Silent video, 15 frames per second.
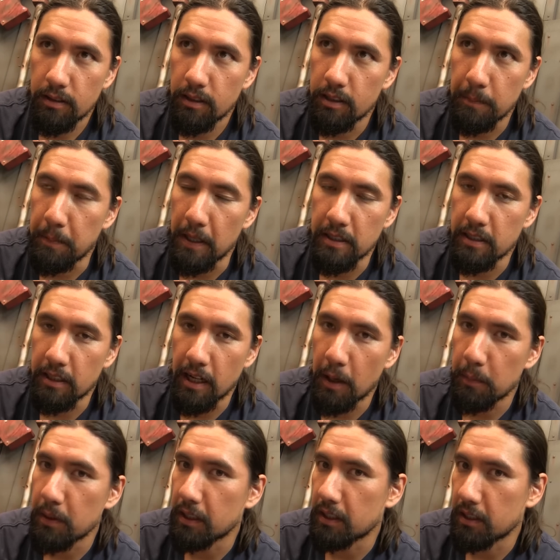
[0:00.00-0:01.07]
it depends on
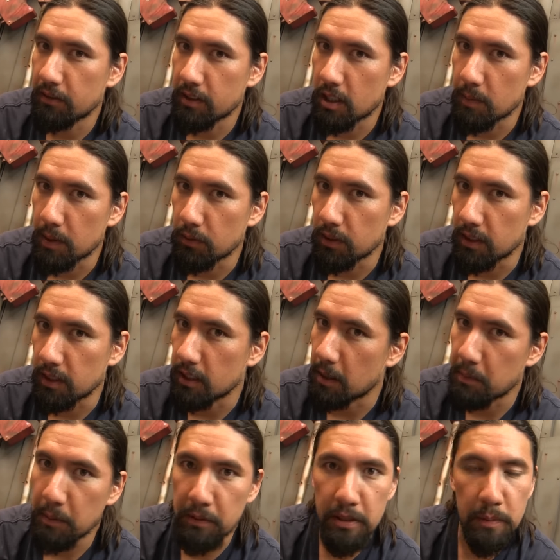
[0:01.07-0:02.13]
how big of an army, really. A lot
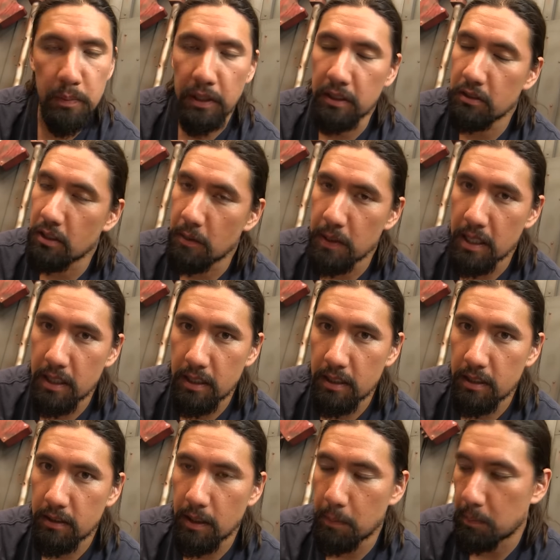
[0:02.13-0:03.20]
of people just bring their army,
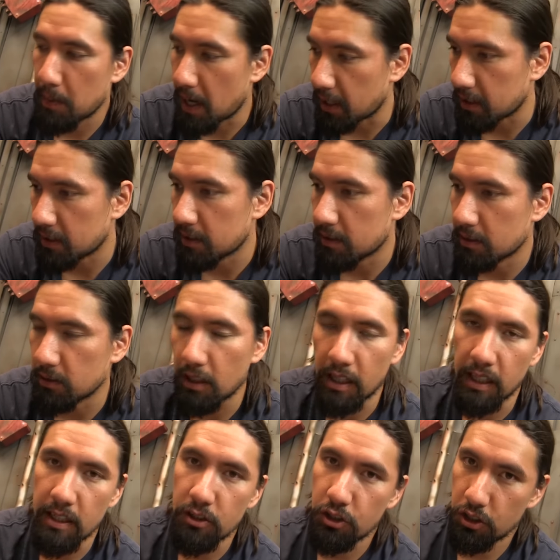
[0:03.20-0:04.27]
they pack it in their
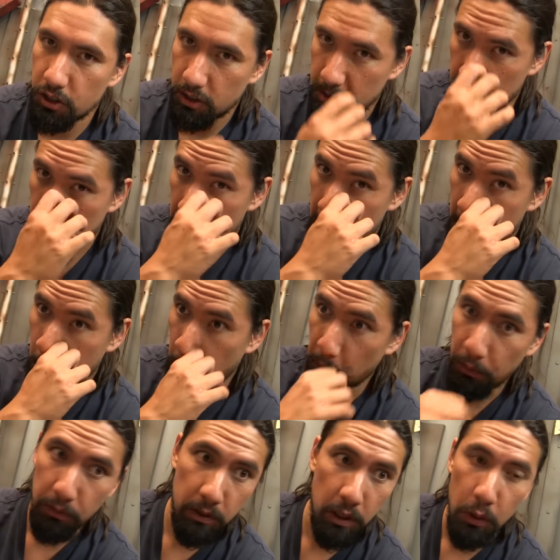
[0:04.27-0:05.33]
luggage
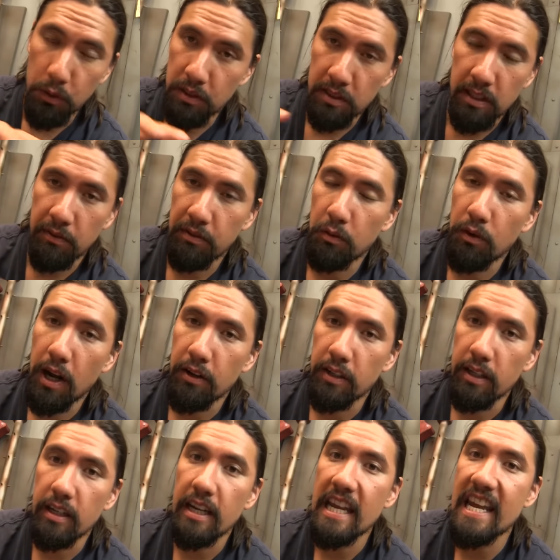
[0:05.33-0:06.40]
with clothes and stuff
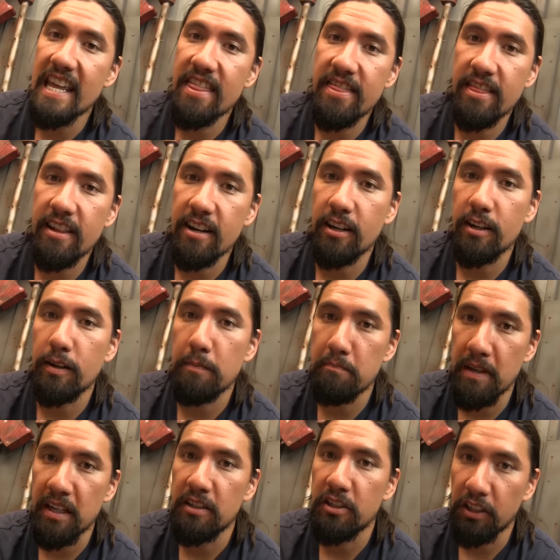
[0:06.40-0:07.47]
around it in their
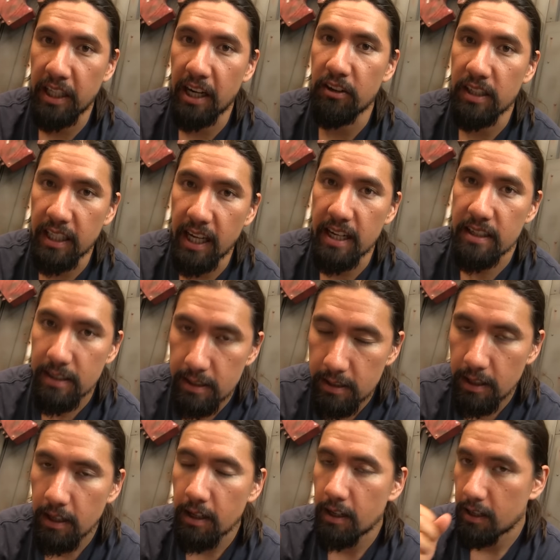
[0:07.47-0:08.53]
miniature carry case.